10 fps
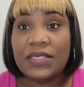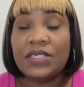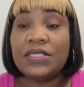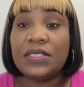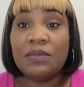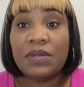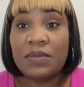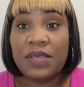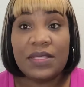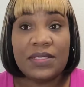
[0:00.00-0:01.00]
It just simply
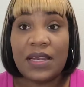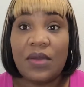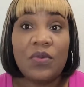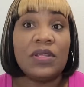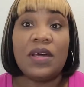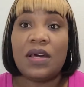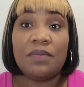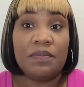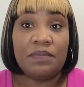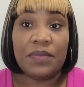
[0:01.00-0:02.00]
means that I will
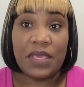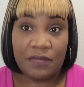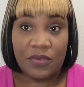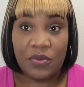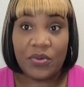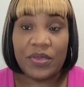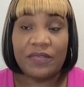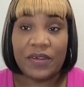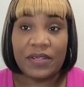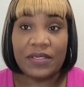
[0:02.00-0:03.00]
not give you a
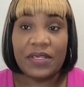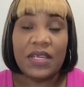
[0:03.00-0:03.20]
refund.